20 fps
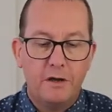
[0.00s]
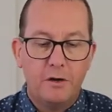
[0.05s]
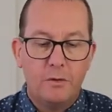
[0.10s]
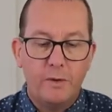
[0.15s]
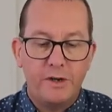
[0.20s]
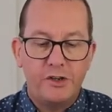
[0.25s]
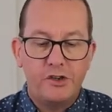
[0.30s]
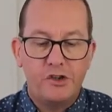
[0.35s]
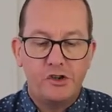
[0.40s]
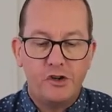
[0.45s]

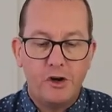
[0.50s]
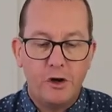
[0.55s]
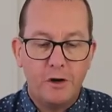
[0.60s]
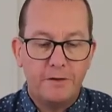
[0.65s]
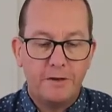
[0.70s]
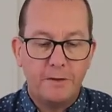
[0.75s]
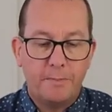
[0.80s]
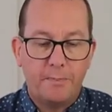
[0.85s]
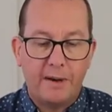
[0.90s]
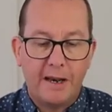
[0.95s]
which
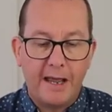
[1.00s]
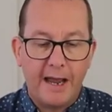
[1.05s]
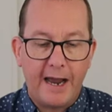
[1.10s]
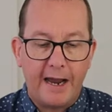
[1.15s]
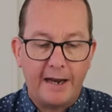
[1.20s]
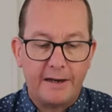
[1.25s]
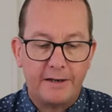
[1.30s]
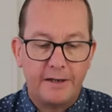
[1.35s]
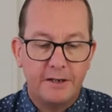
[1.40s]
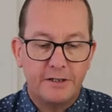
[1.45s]
chewed the
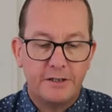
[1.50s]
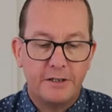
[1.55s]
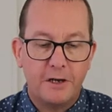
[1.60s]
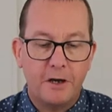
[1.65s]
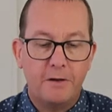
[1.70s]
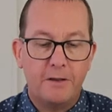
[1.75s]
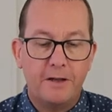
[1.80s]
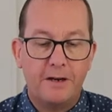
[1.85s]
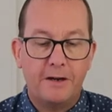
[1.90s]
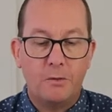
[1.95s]
plant
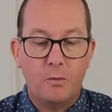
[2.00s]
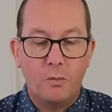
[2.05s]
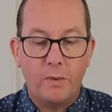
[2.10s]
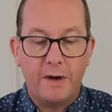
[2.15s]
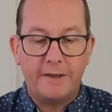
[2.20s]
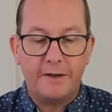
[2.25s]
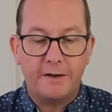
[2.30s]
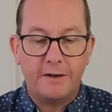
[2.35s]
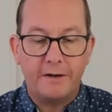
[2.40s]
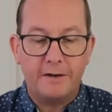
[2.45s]
so that it
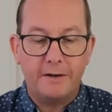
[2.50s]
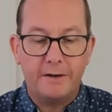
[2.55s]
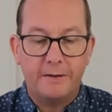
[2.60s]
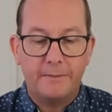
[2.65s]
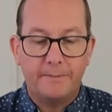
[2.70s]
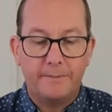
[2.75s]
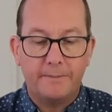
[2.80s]
withered.